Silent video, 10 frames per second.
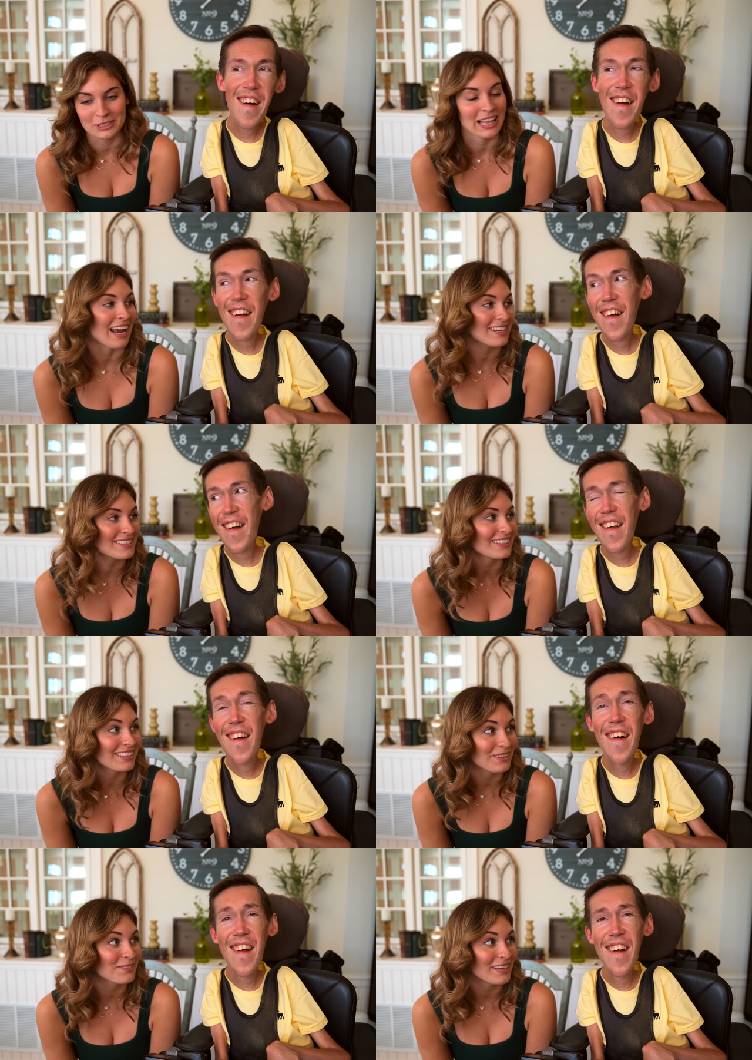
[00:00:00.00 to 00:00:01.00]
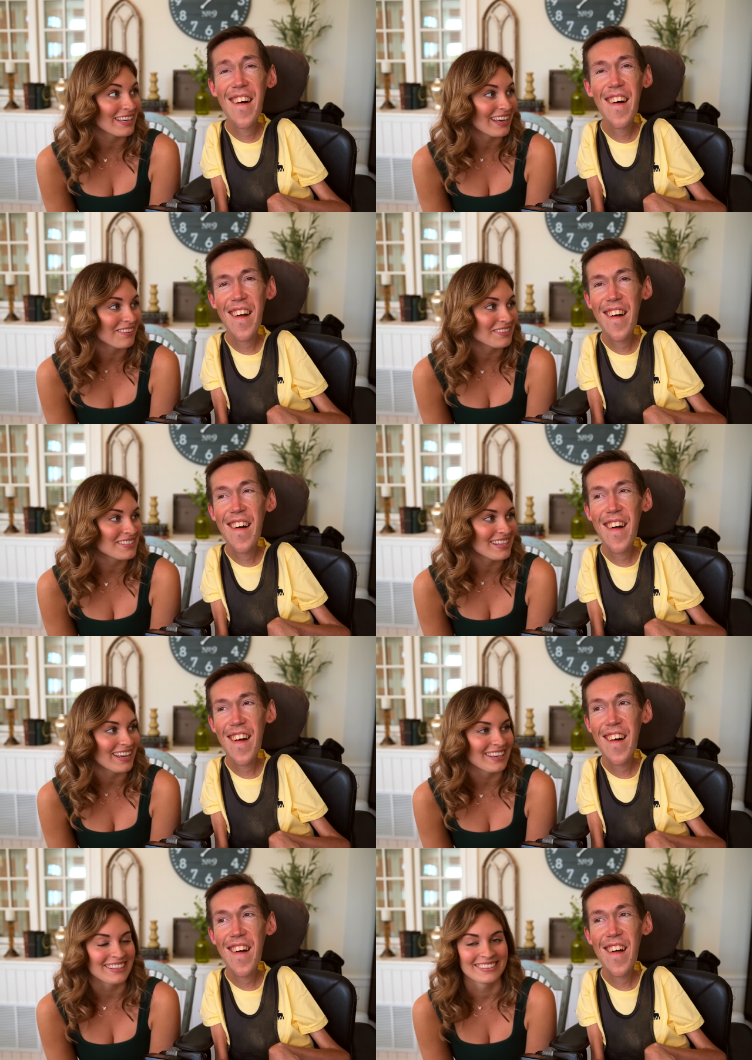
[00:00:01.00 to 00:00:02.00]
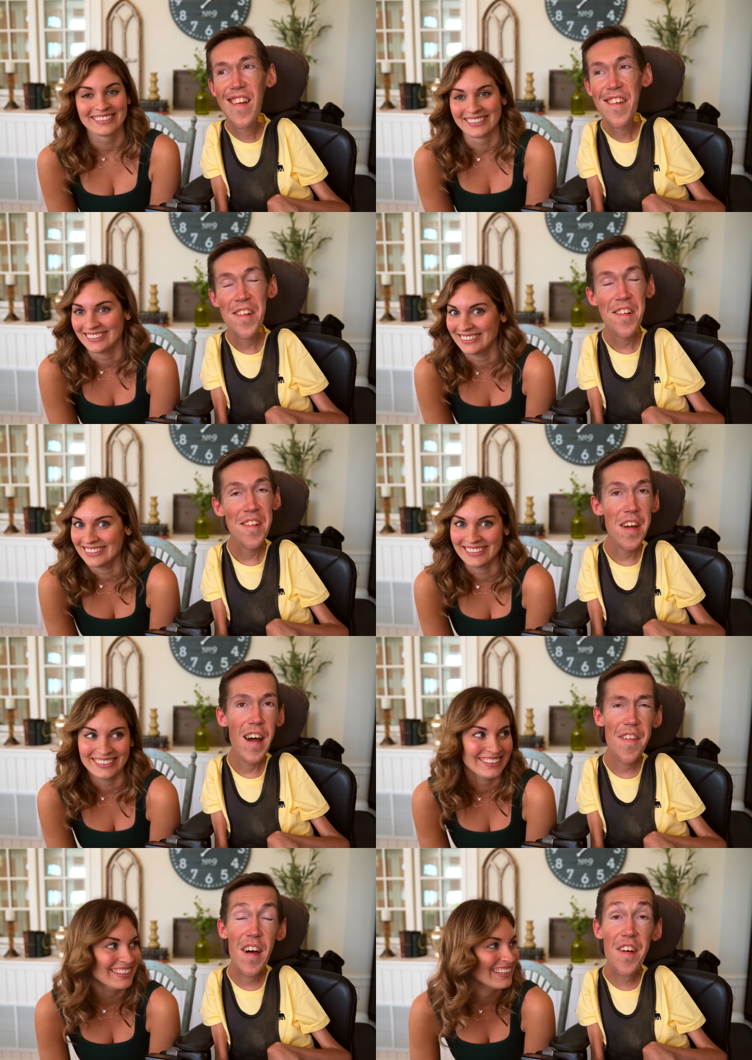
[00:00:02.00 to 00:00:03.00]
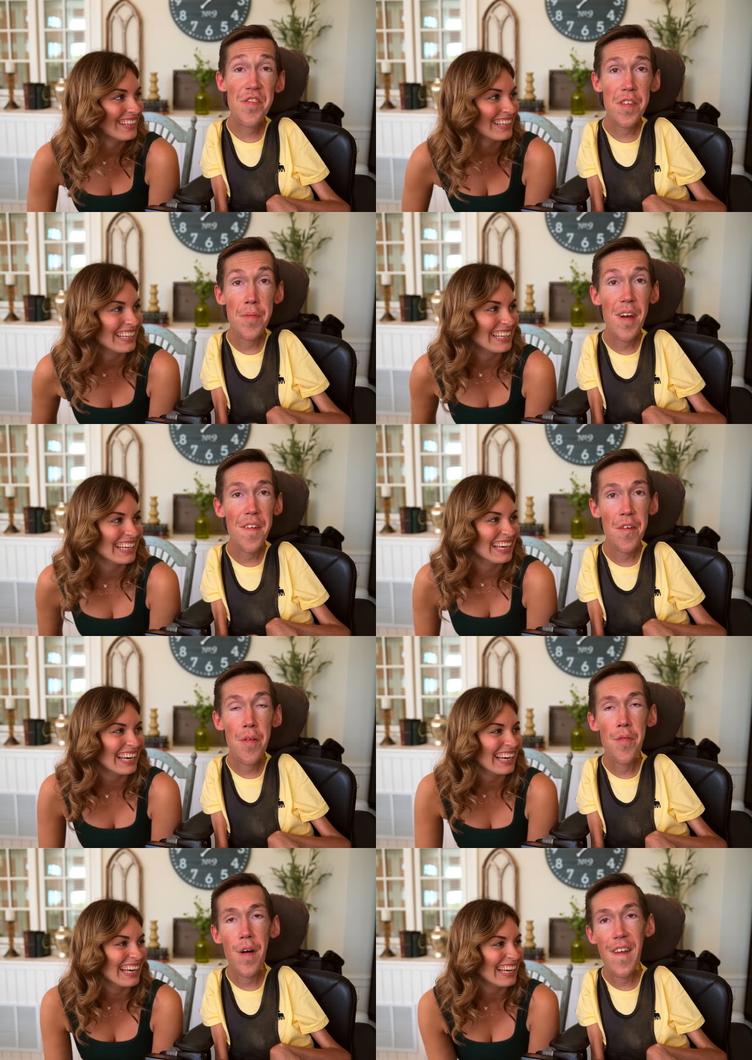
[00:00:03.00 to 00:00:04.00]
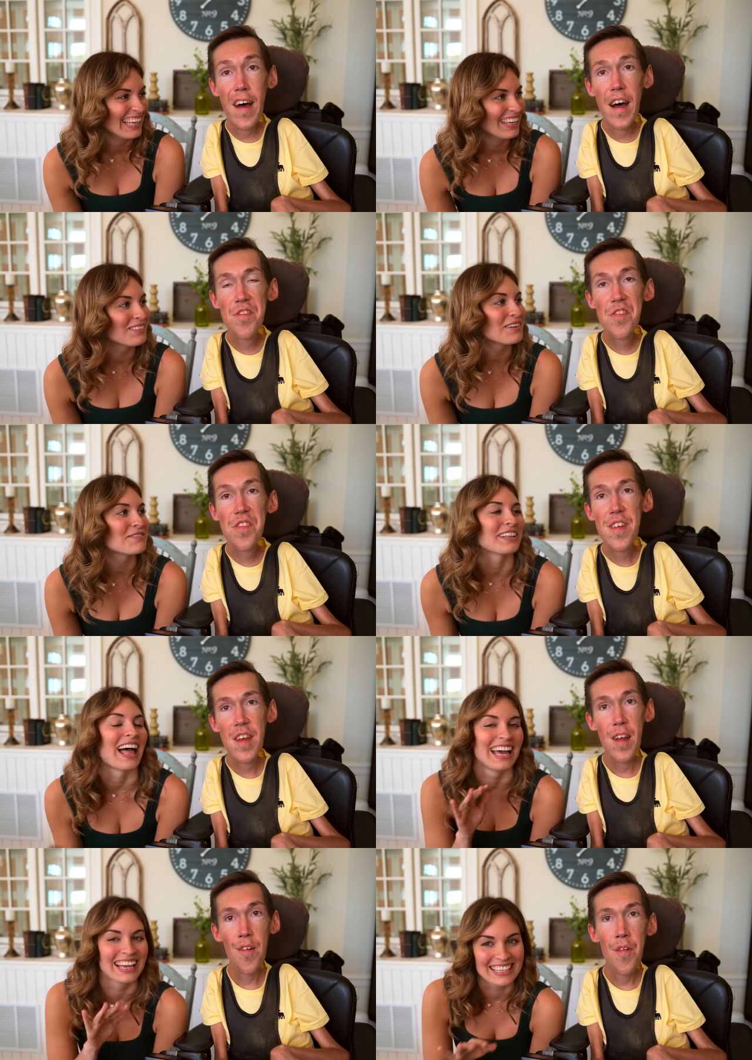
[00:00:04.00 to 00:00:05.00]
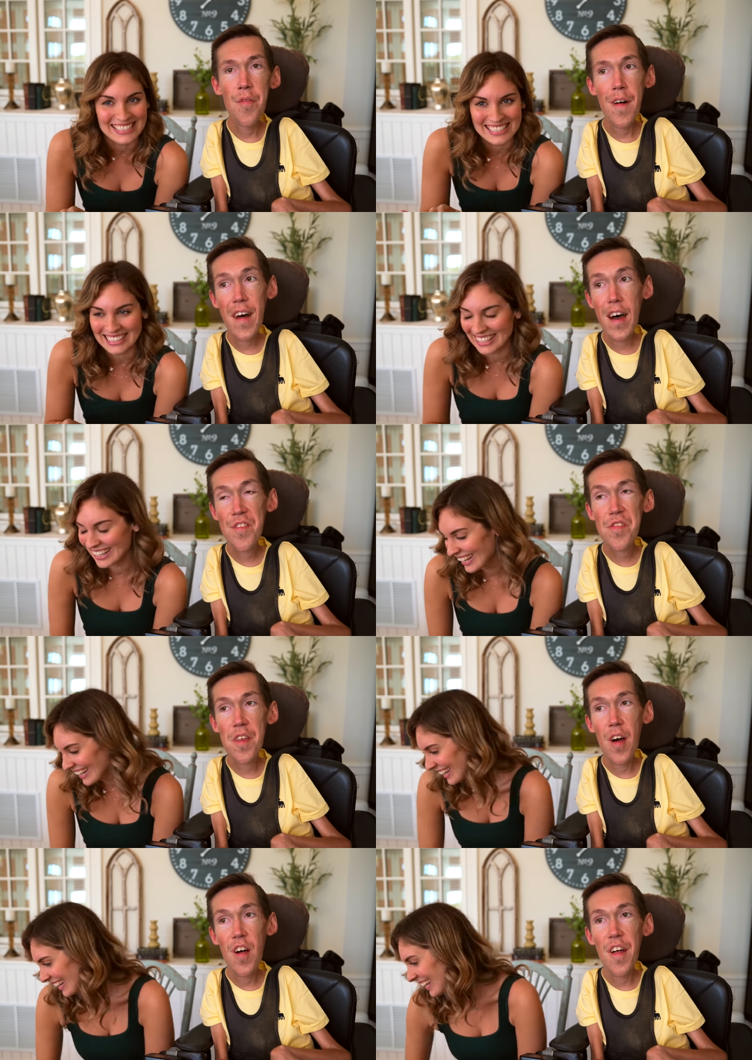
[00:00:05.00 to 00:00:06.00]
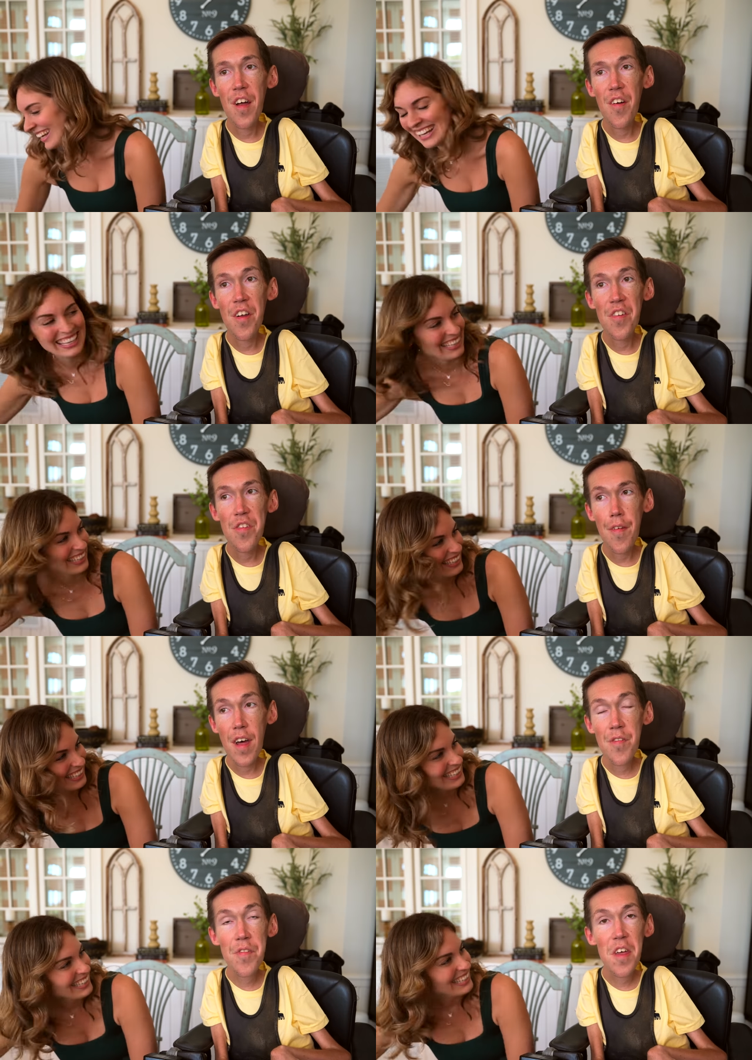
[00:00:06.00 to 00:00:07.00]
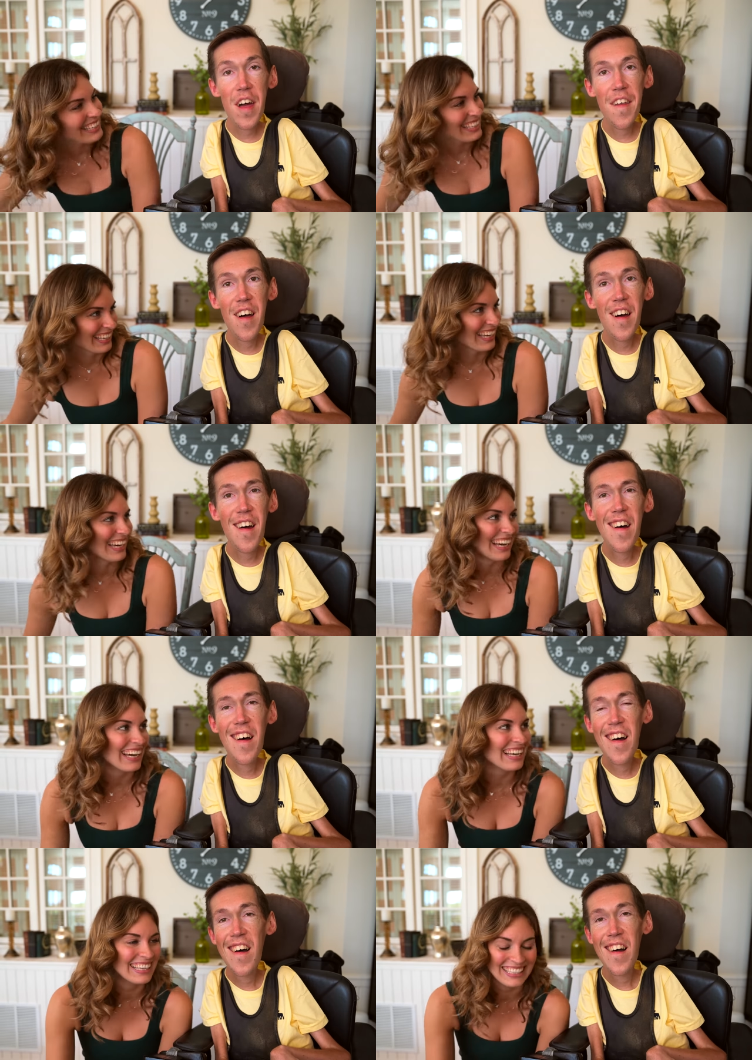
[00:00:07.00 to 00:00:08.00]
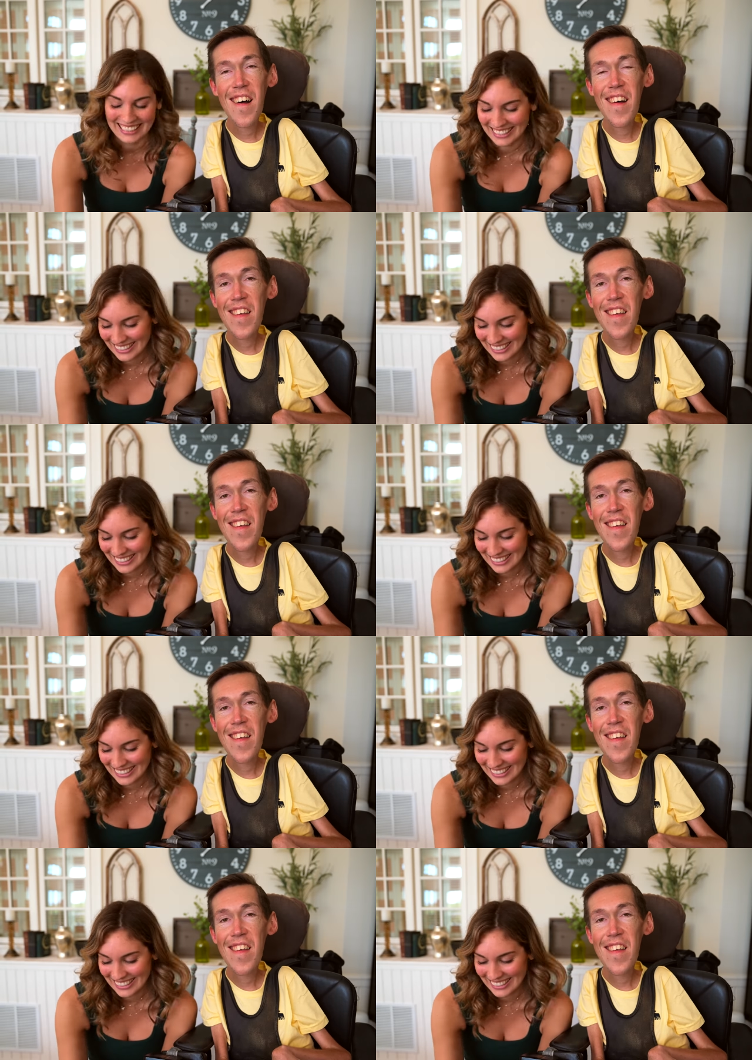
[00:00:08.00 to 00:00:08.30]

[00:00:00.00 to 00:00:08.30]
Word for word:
Speaker 1: relaxed a little bit, I would say.
Speaker 2: Yeah, that's the big thing. We've relaxed. We've relaxed. We've relaxed in all areas of life together. Yeah.